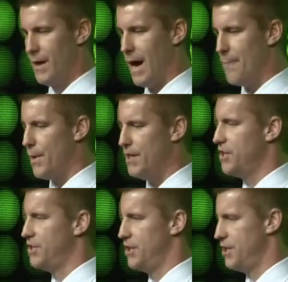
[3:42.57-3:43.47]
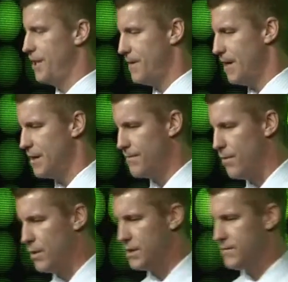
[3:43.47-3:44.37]
Operations is shifting its
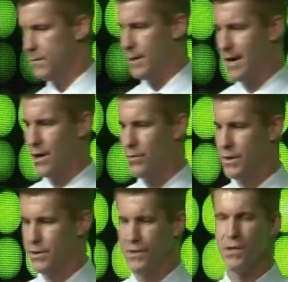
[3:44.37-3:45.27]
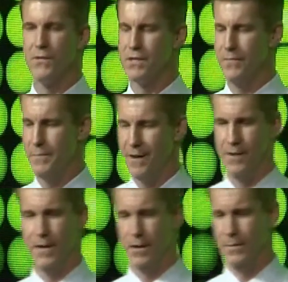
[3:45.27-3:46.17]
focus from the hardware to service
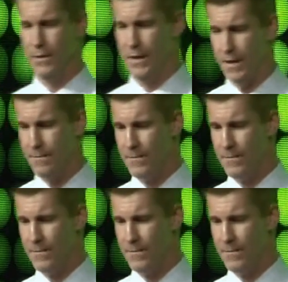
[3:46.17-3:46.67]
availability.